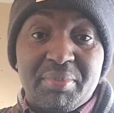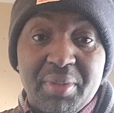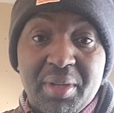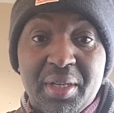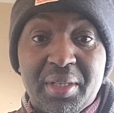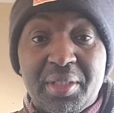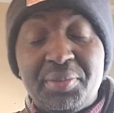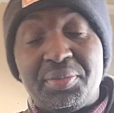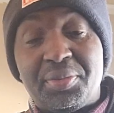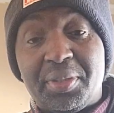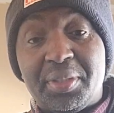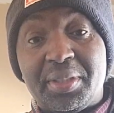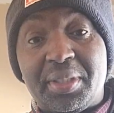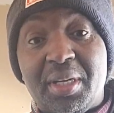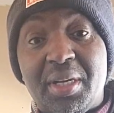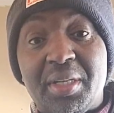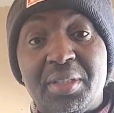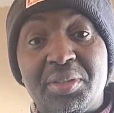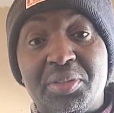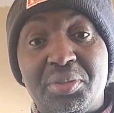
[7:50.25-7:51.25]
a different
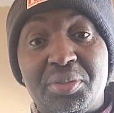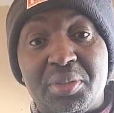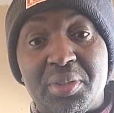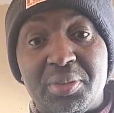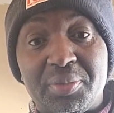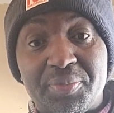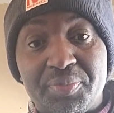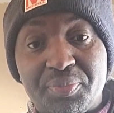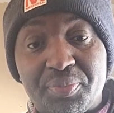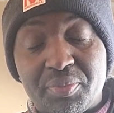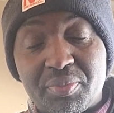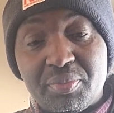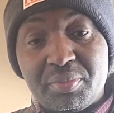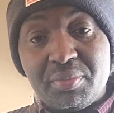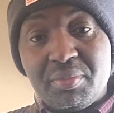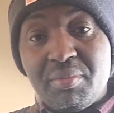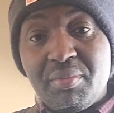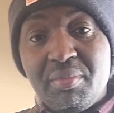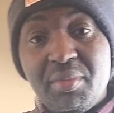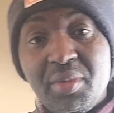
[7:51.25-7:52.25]
country,
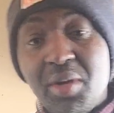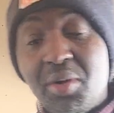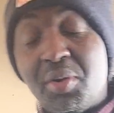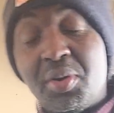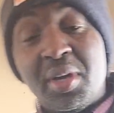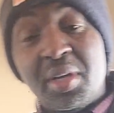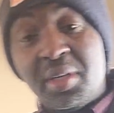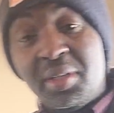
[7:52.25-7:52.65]
or a